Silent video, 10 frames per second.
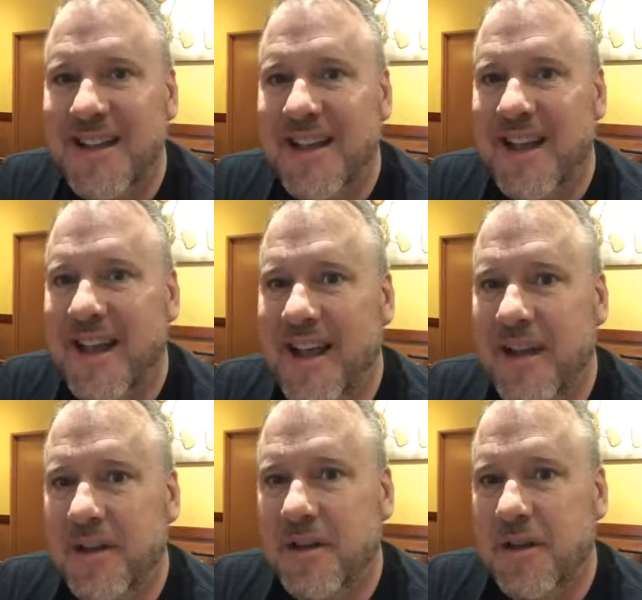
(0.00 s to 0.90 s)

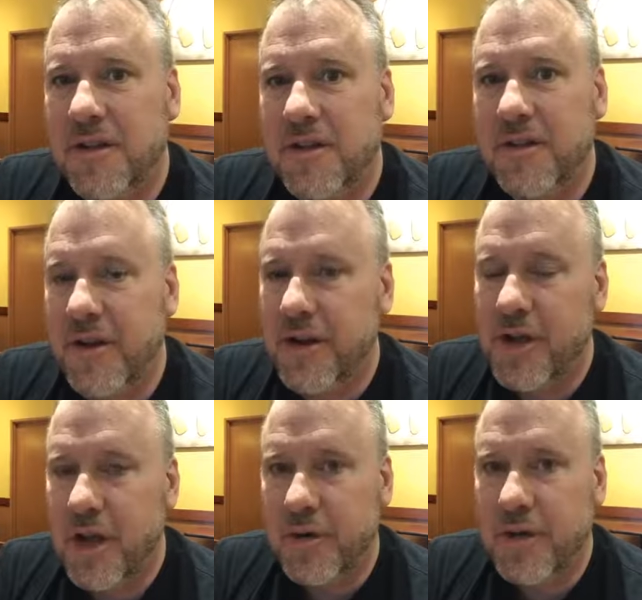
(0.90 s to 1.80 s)
And there you
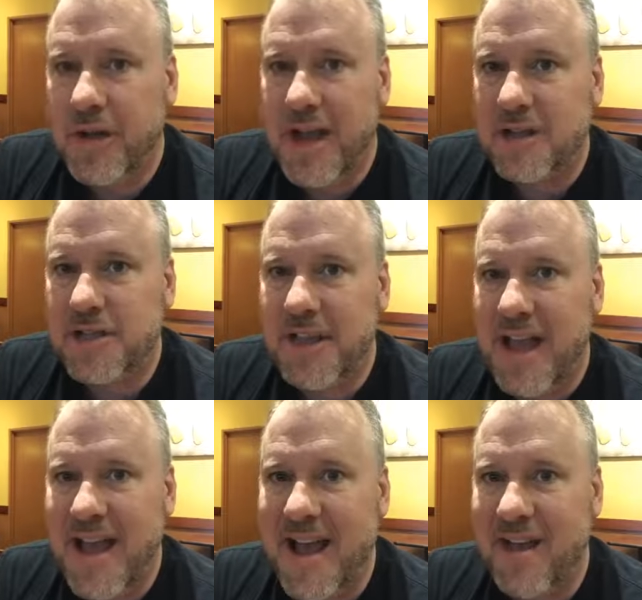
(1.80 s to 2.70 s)
go. You can actually
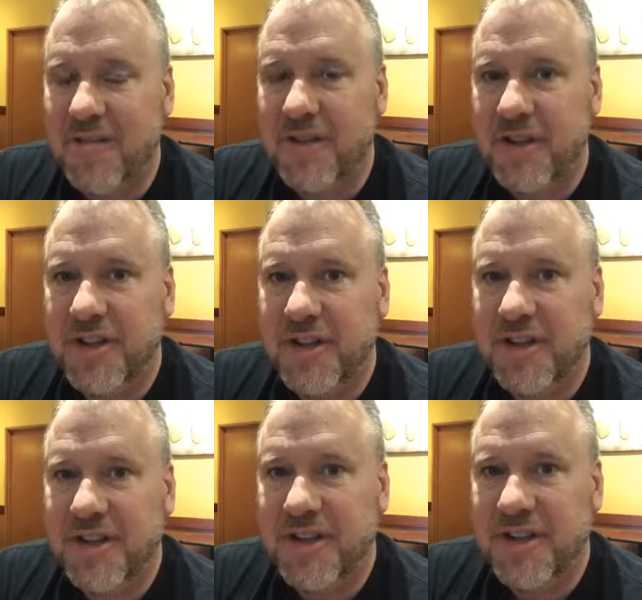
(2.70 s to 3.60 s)
have
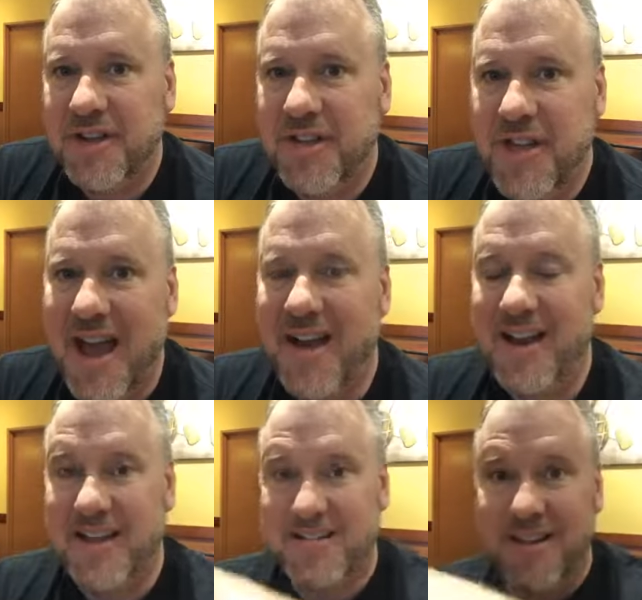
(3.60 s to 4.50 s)
that
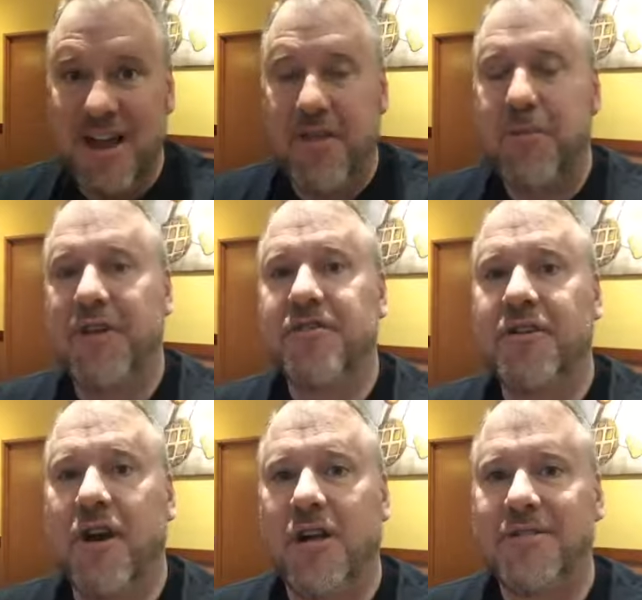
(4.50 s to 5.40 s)
as another piece of
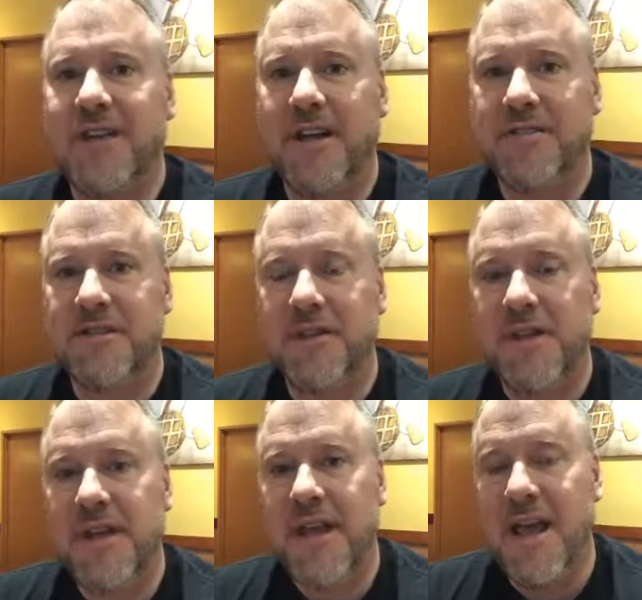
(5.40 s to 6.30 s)
content.
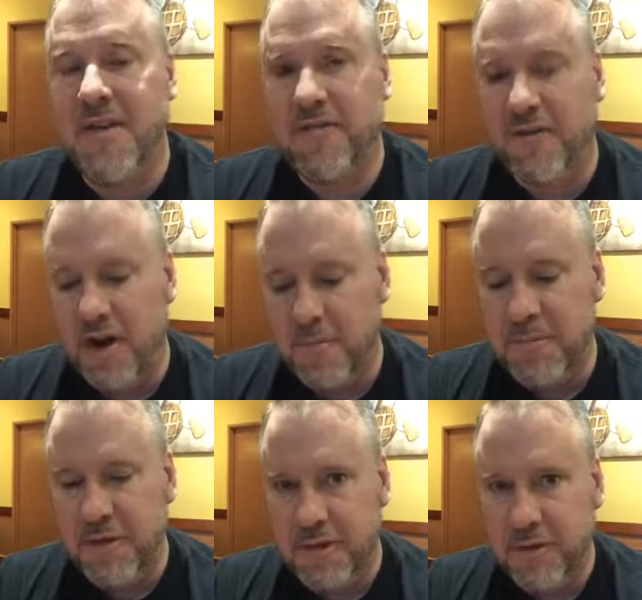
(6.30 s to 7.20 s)
And from
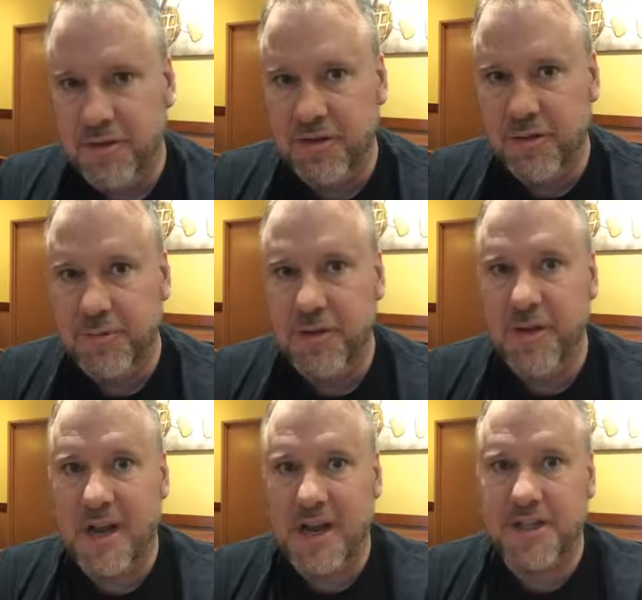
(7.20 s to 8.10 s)
YouTube, you
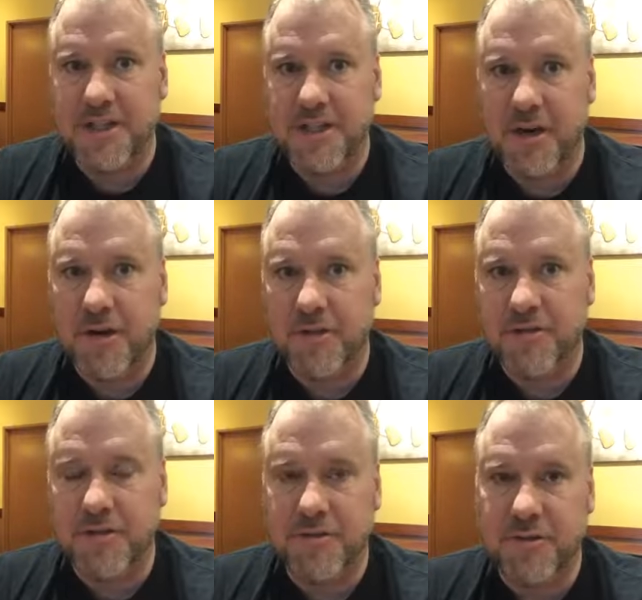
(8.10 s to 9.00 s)
can actually share it
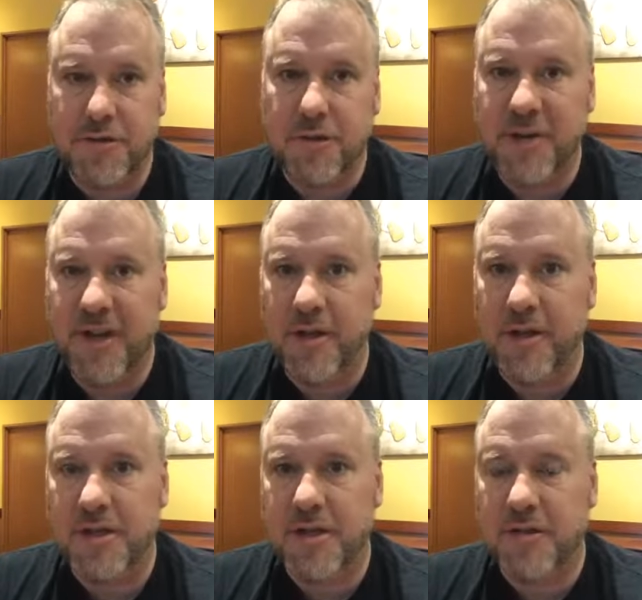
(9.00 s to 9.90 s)
to social media. You
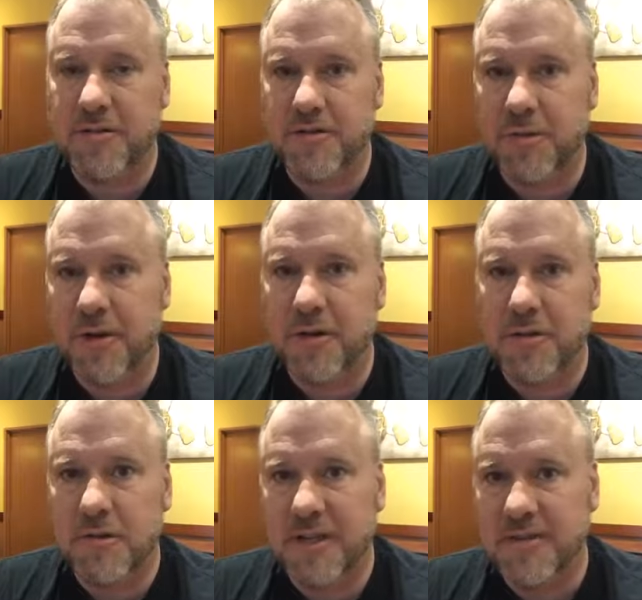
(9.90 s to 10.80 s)
can share it to Twitter,
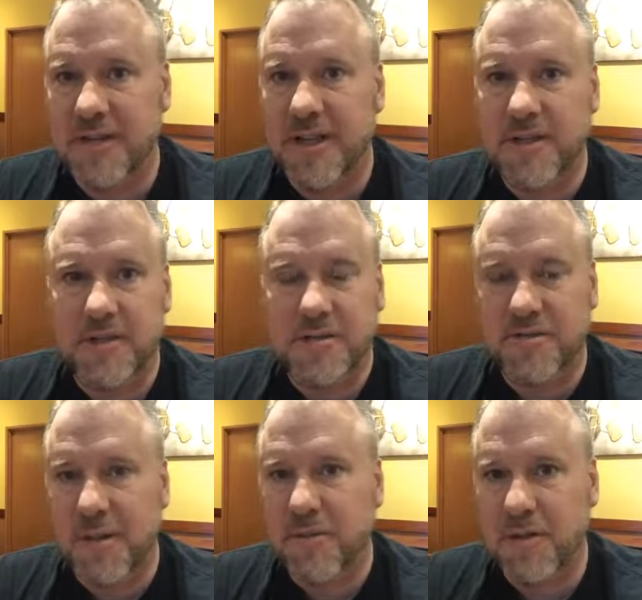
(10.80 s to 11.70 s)
LinkedIn,
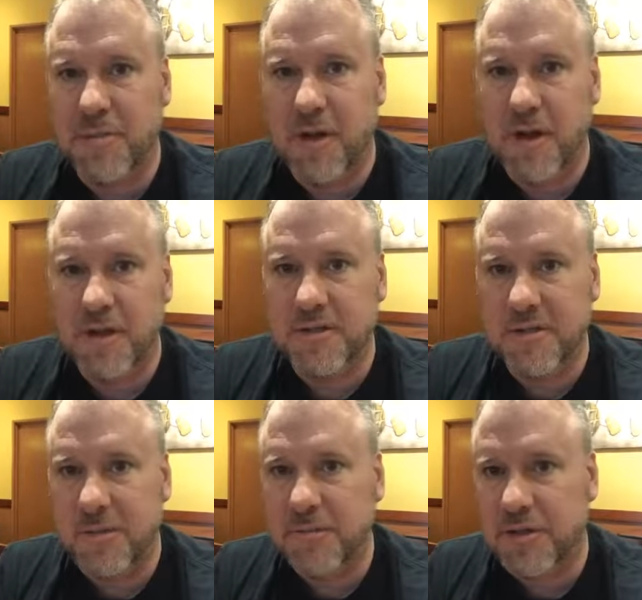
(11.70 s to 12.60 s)
StumbleUpon,
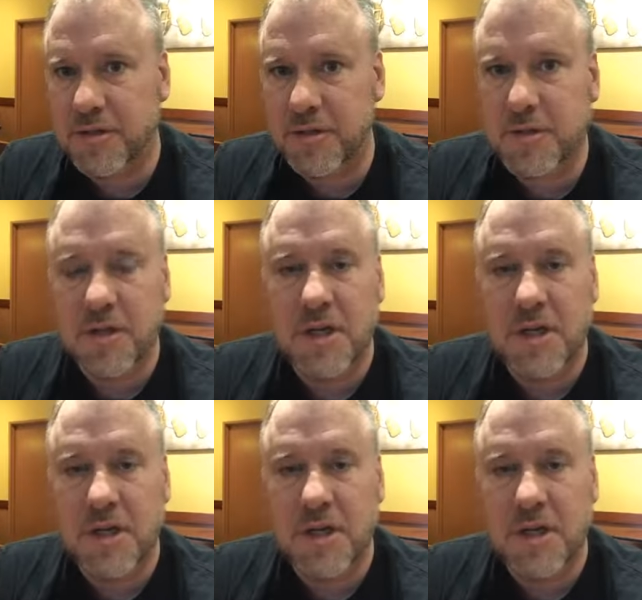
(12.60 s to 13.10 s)
Tumblr,